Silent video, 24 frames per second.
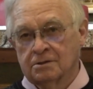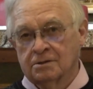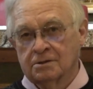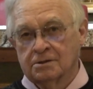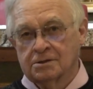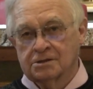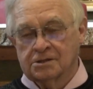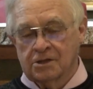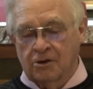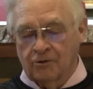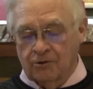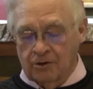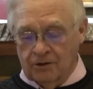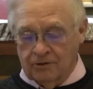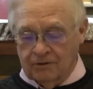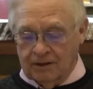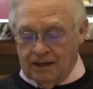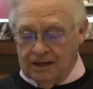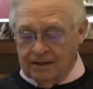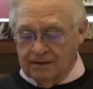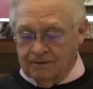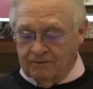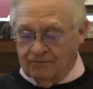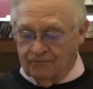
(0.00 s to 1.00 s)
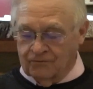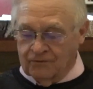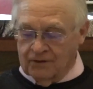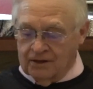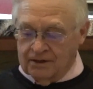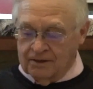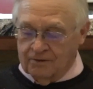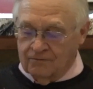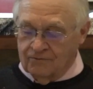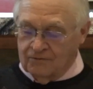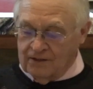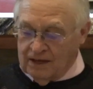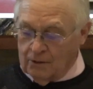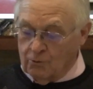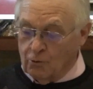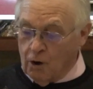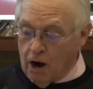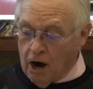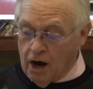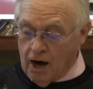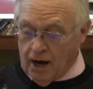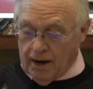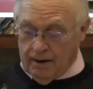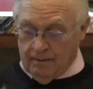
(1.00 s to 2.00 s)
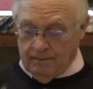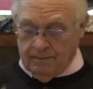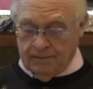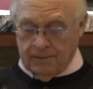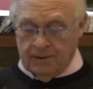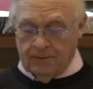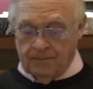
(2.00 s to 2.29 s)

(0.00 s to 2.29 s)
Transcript: so that they, they, they rhyme.